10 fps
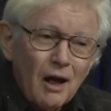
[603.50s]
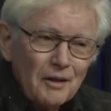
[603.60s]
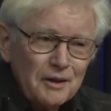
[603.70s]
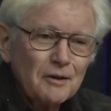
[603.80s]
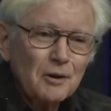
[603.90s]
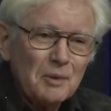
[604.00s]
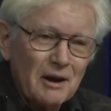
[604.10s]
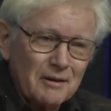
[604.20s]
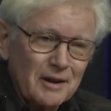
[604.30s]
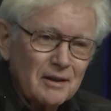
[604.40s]
hear
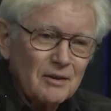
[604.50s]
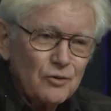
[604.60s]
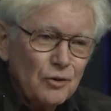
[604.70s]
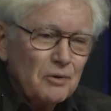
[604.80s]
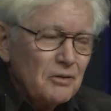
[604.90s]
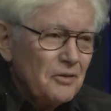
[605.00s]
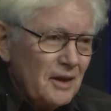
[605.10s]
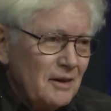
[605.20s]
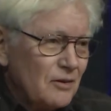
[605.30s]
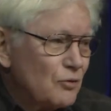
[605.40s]
about it, and so we
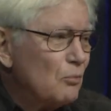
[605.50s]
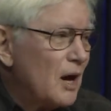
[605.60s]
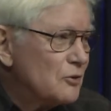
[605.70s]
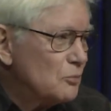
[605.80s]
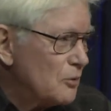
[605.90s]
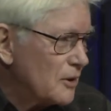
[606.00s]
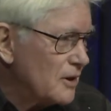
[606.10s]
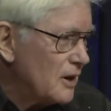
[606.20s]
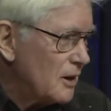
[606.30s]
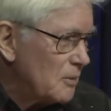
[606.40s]
think it's much more
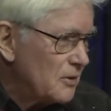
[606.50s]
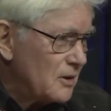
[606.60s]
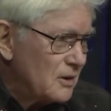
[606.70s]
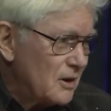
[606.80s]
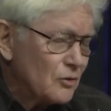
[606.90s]
common than it is.